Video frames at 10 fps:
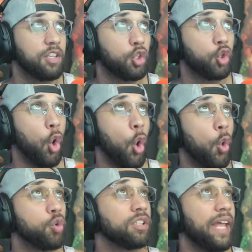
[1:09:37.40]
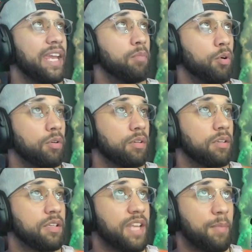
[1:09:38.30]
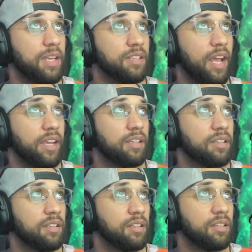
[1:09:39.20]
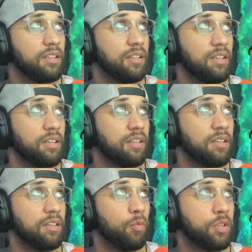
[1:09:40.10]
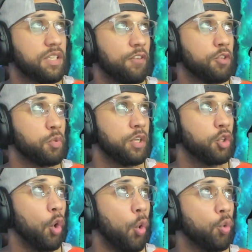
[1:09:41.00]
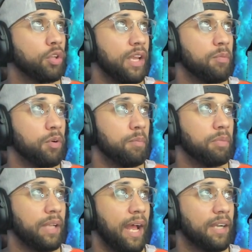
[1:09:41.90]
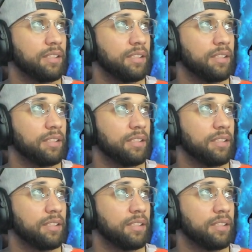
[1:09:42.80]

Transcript: Gold label. Does that mean like, what's the difference between gold label and black